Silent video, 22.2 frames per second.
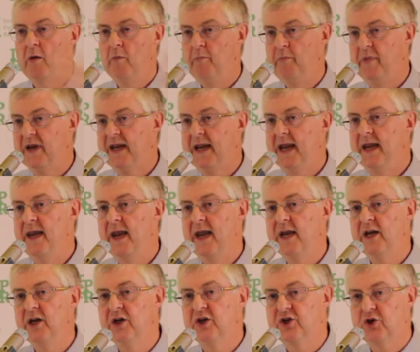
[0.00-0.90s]

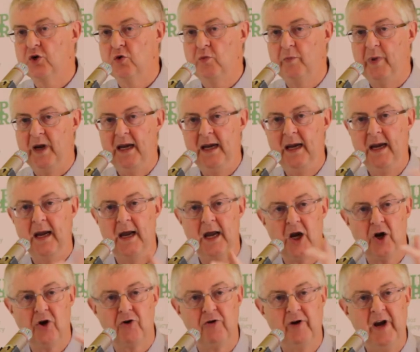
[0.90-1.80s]
beginning to be
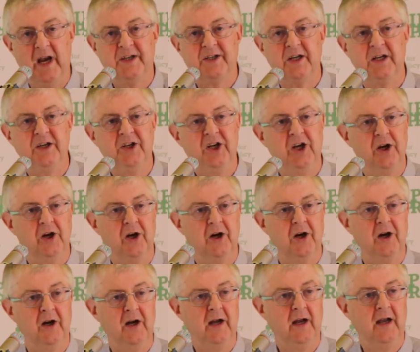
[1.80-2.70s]
created
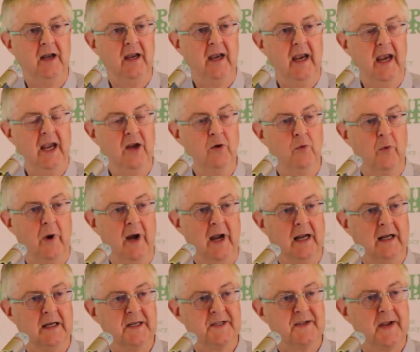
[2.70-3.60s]
here in Wales.